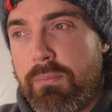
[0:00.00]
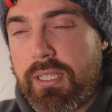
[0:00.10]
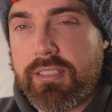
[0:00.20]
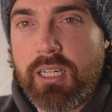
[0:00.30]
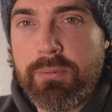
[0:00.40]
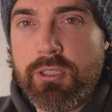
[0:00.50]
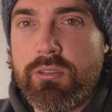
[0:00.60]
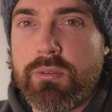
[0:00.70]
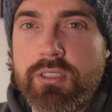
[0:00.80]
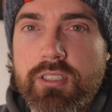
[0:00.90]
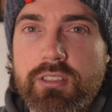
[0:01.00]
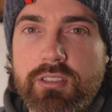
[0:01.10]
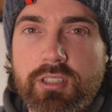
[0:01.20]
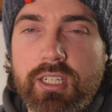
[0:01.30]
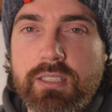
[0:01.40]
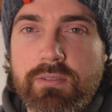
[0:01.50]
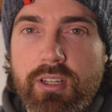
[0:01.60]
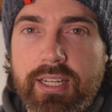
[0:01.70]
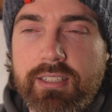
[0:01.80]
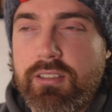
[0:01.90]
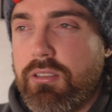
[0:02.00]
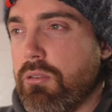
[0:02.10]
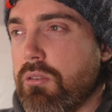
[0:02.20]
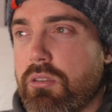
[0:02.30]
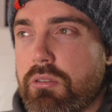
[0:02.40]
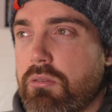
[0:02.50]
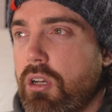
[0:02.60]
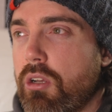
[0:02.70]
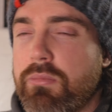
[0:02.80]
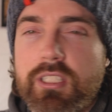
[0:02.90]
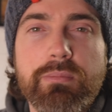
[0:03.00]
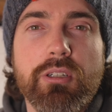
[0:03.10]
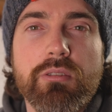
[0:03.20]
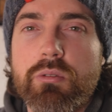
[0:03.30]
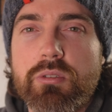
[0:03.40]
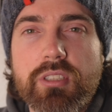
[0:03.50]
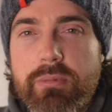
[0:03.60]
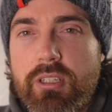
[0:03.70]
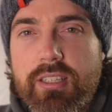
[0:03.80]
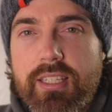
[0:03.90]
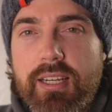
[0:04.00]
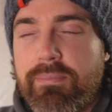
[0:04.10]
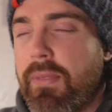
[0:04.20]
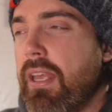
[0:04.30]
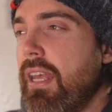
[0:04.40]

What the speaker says: Big W, which is kind of like your Home Depot or something like that.